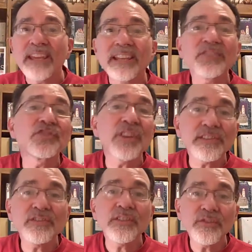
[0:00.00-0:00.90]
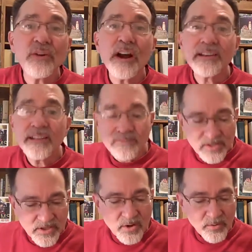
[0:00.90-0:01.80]
It's just 2
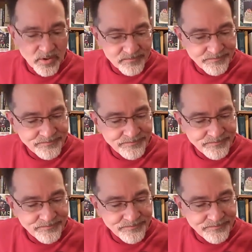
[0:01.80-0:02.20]
octaves lower.